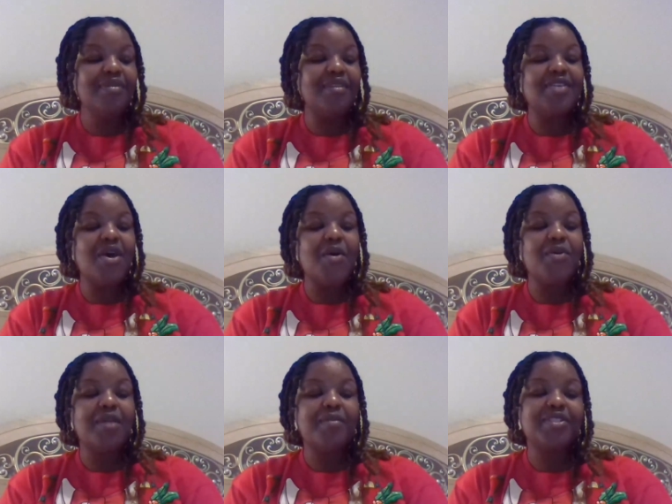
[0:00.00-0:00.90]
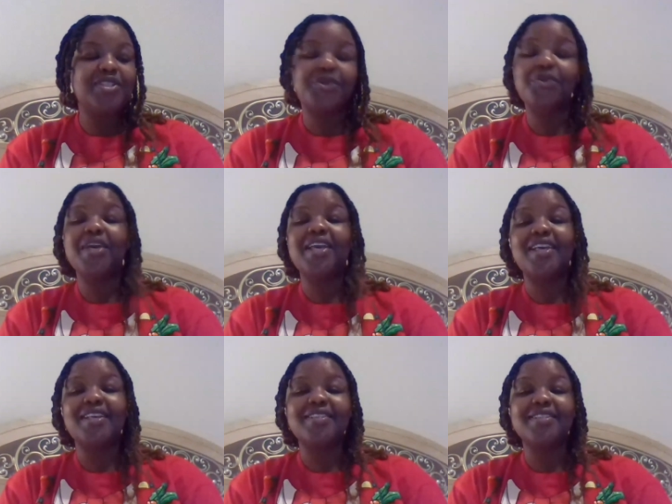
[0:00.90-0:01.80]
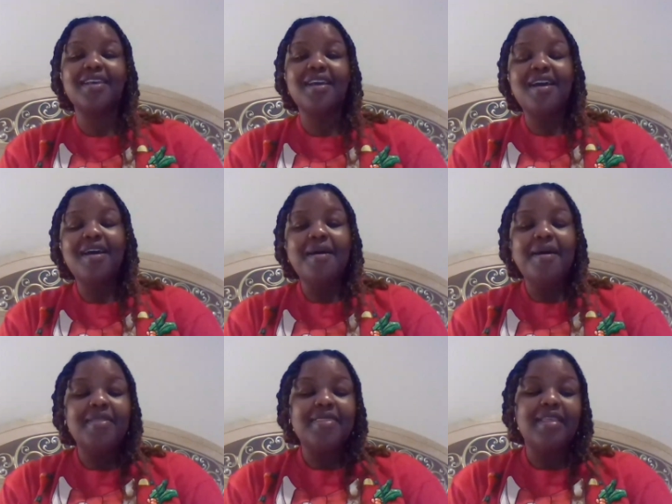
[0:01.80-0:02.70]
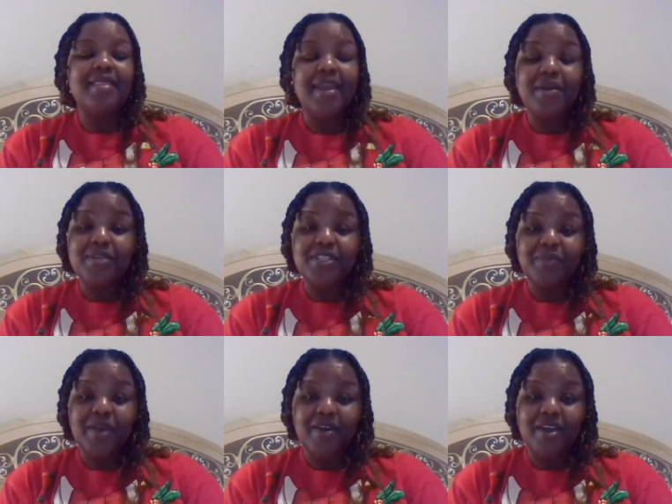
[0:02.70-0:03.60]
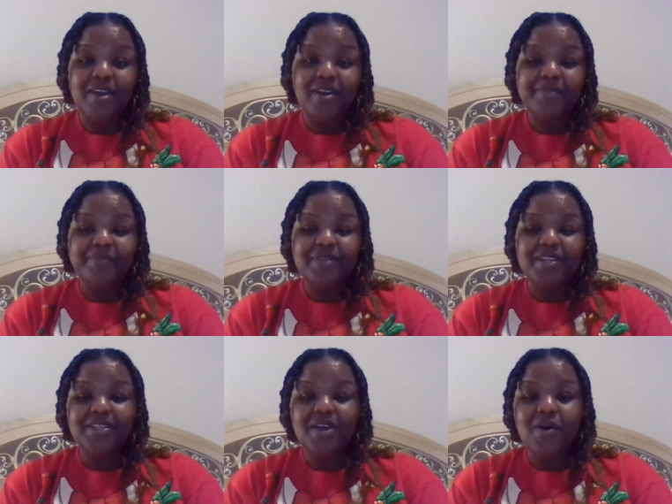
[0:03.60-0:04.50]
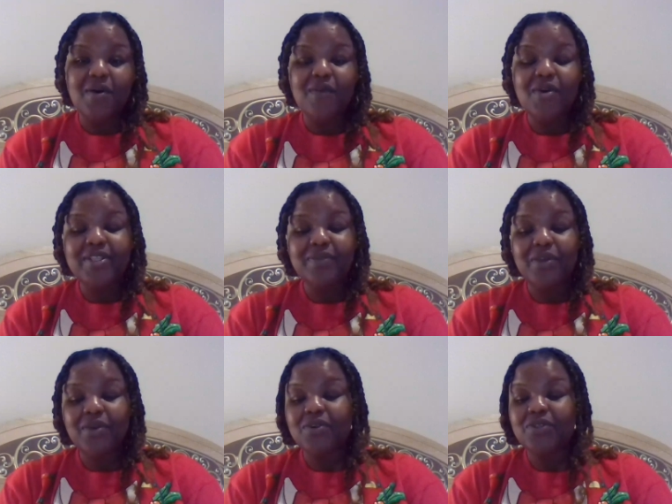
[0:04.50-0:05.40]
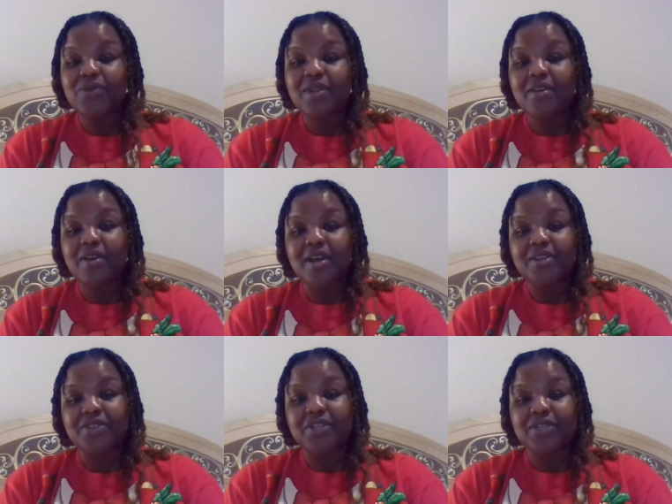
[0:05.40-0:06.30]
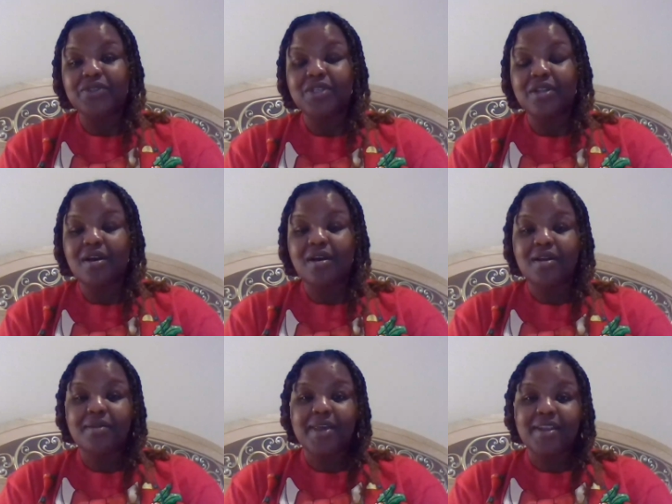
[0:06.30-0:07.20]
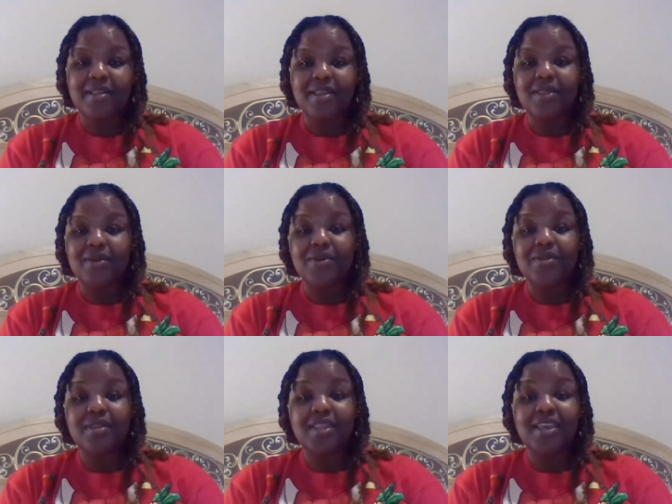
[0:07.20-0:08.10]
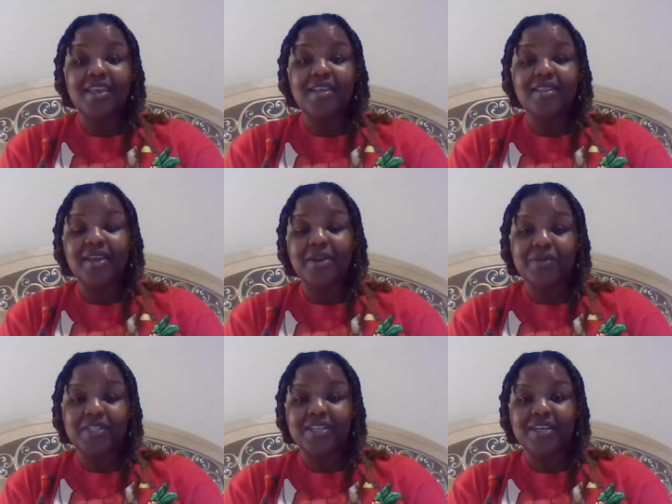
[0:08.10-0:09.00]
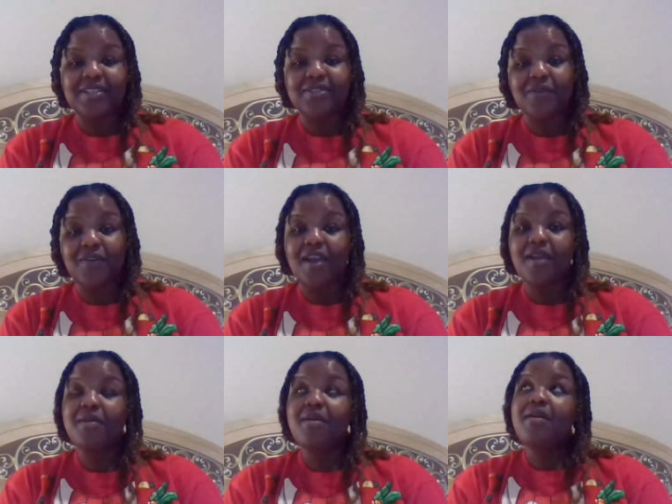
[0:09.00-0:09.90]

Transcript: So, number two is the language barrier. So, of course, when you go to another country, you should automatically learn the language that is over there.